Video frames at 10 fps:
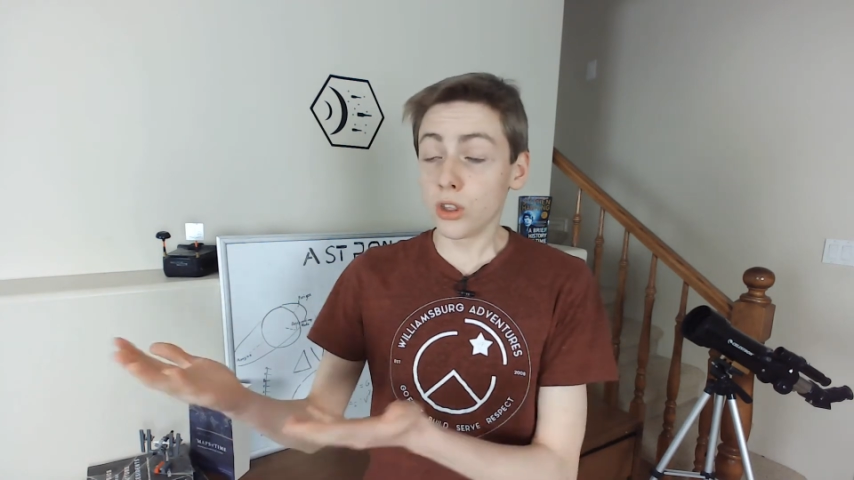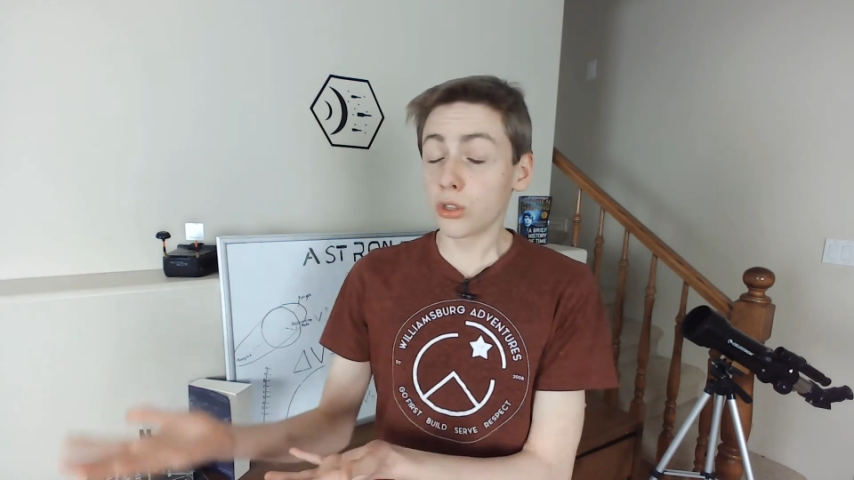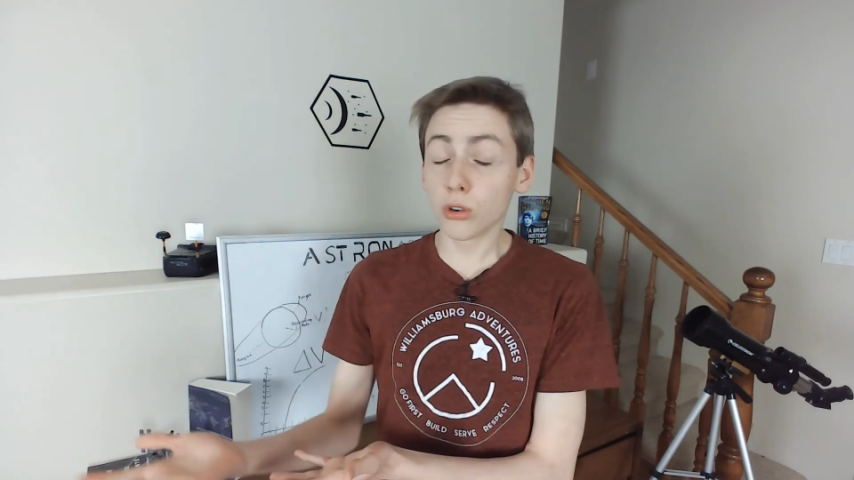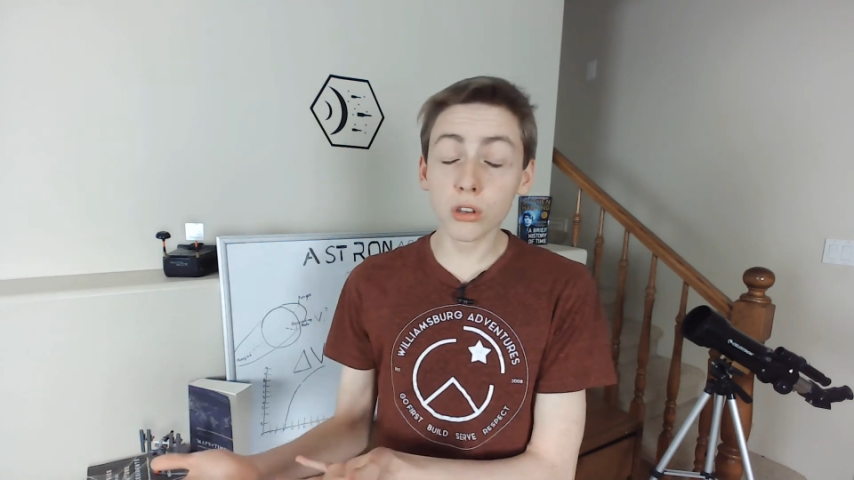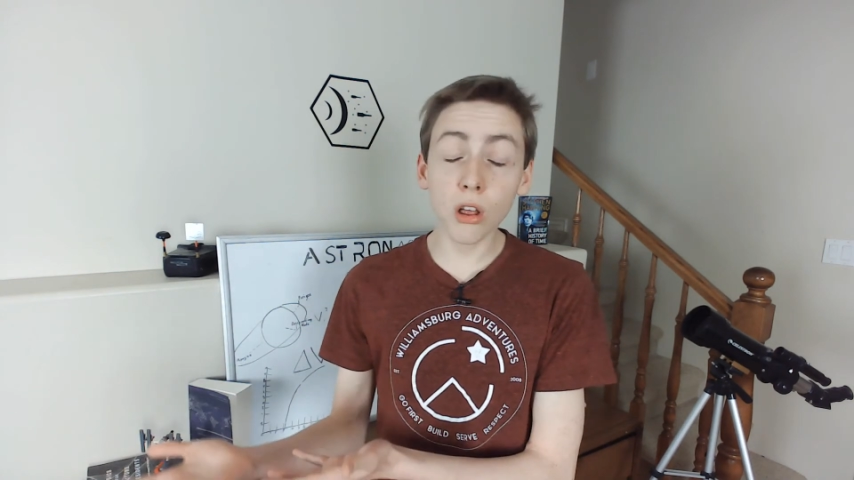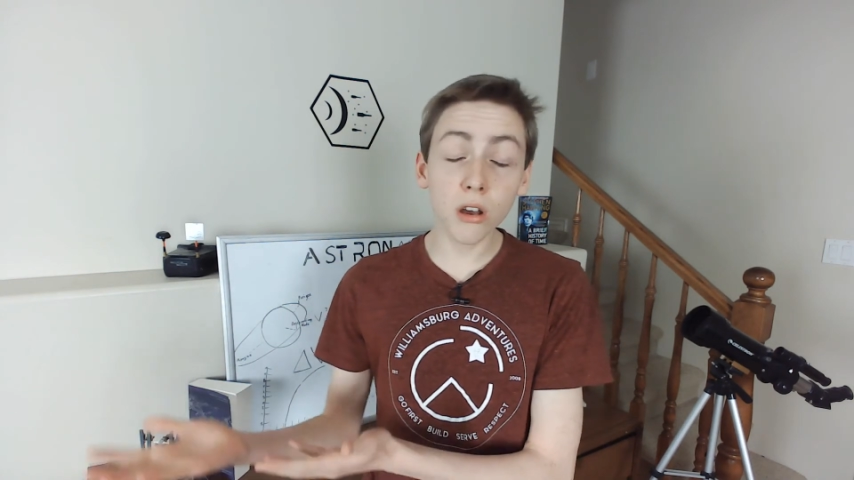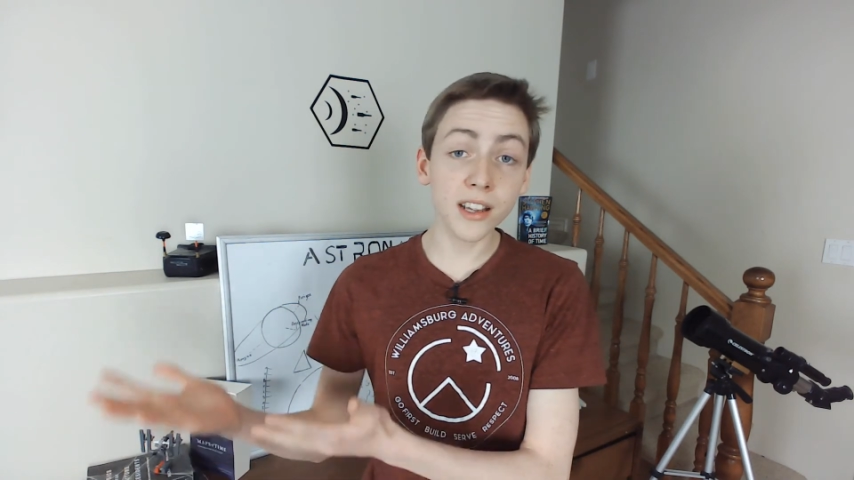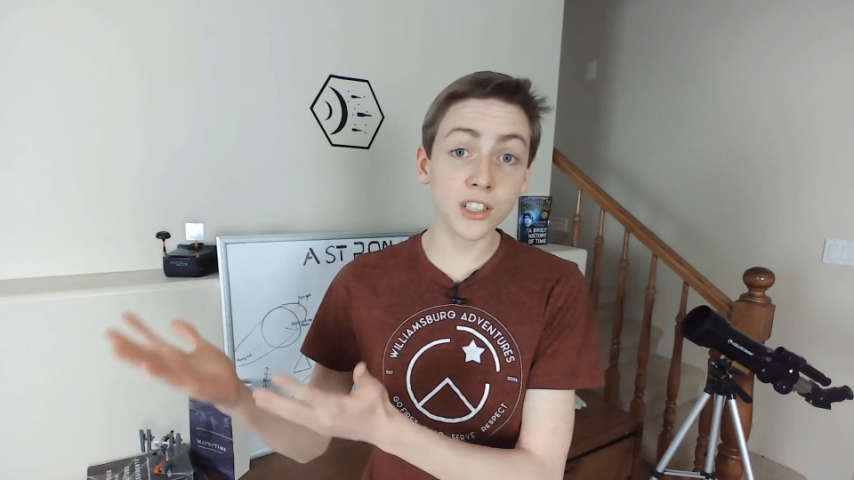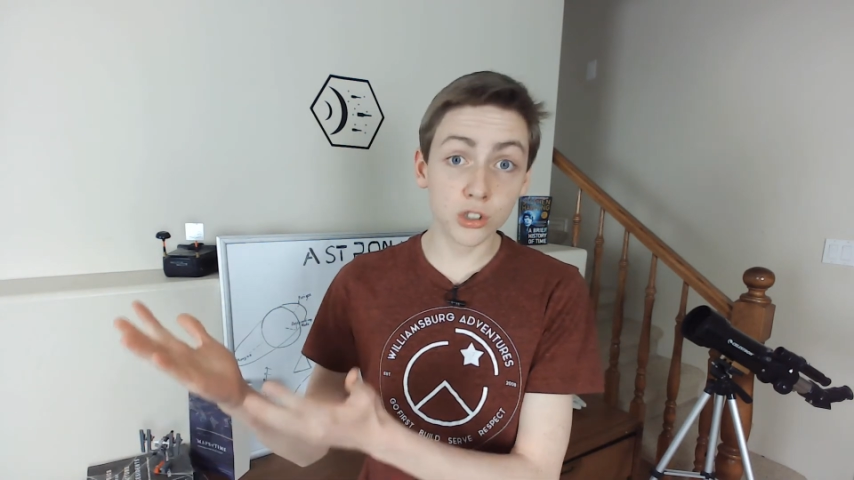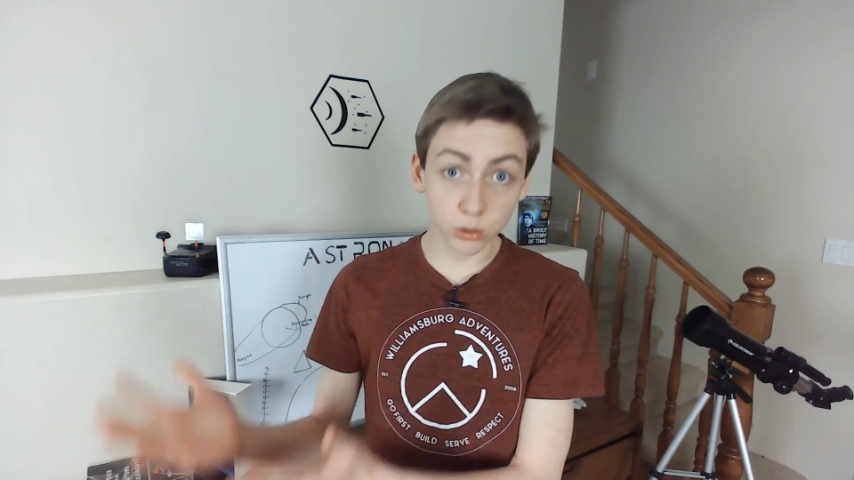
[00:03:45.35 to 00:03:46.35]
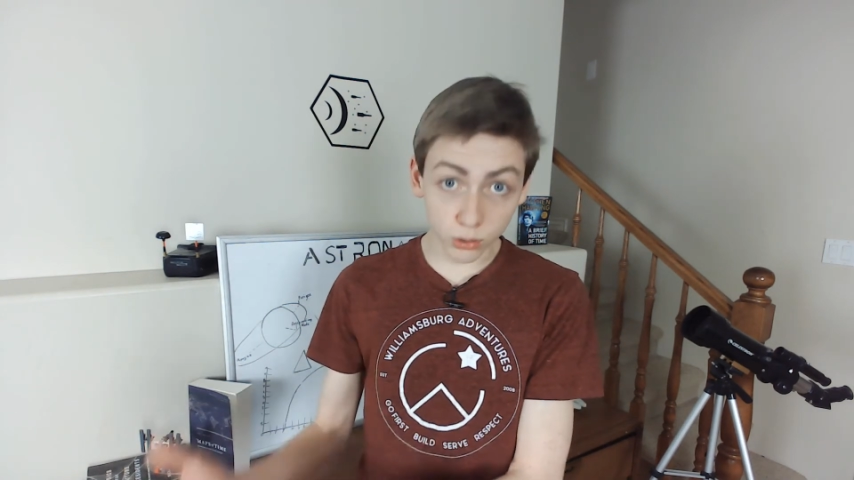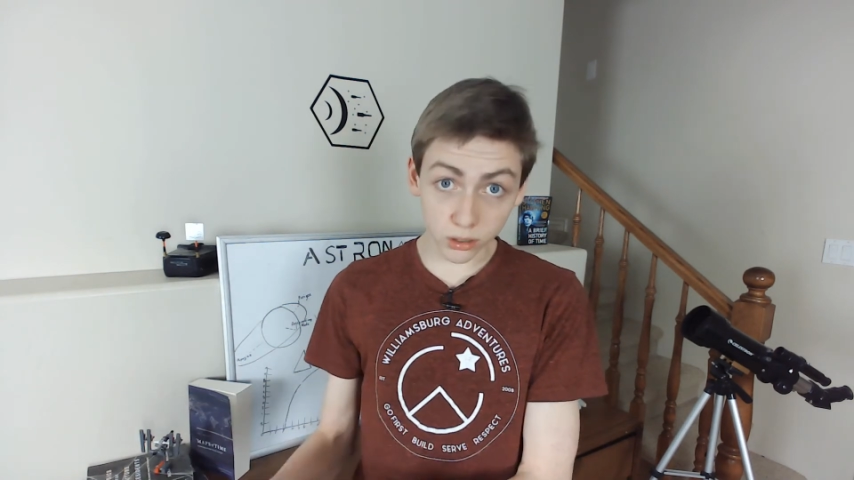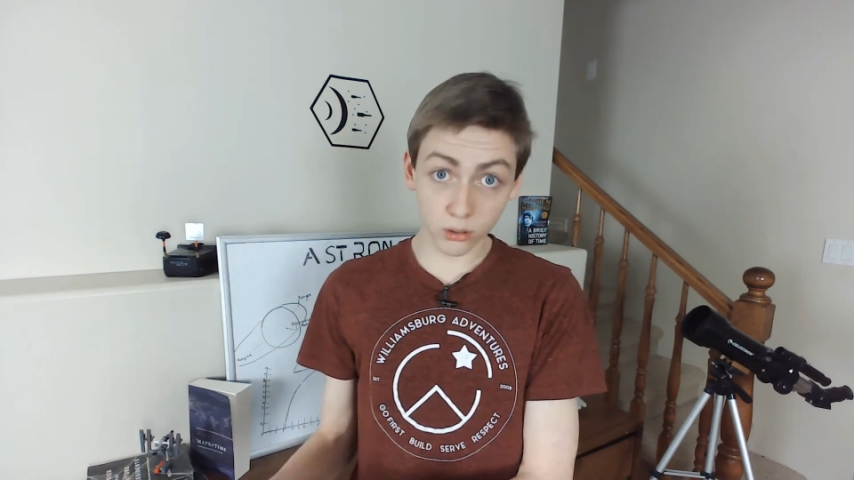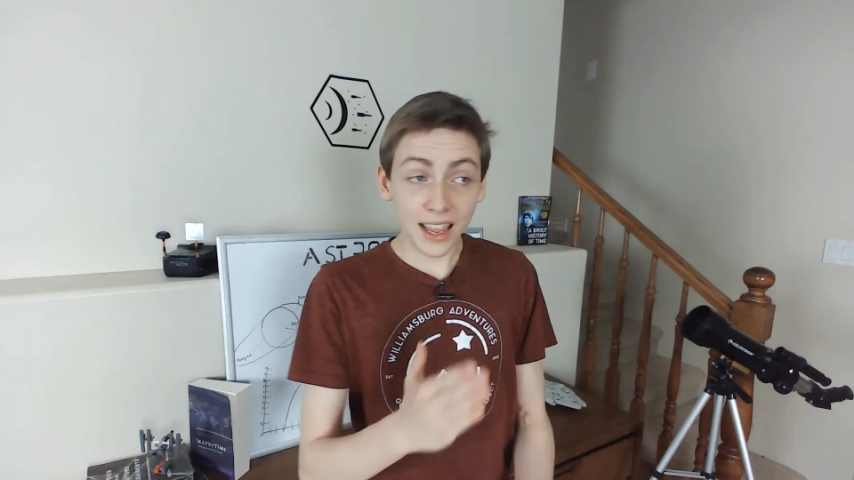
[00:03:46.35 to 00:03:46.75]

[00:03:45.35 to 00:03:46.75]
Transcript: third law is true.